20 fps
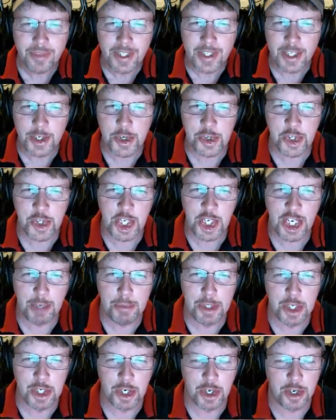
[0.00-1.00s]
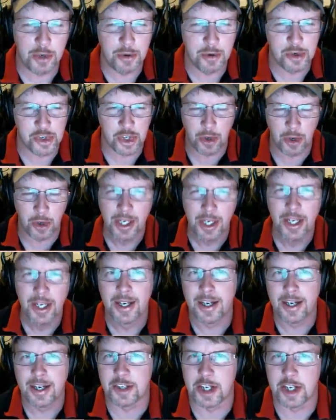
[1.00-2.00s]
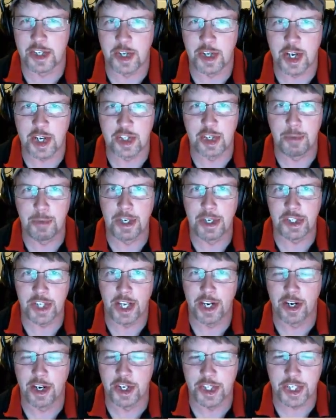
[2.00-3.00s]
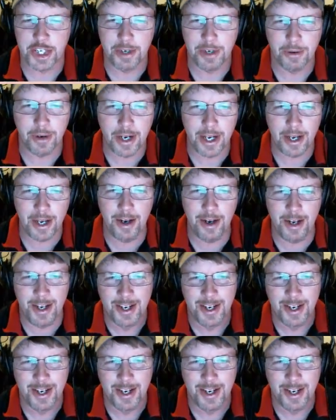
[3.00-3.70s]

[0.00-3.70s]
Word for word: CW QSO because it just takes too much energy, right?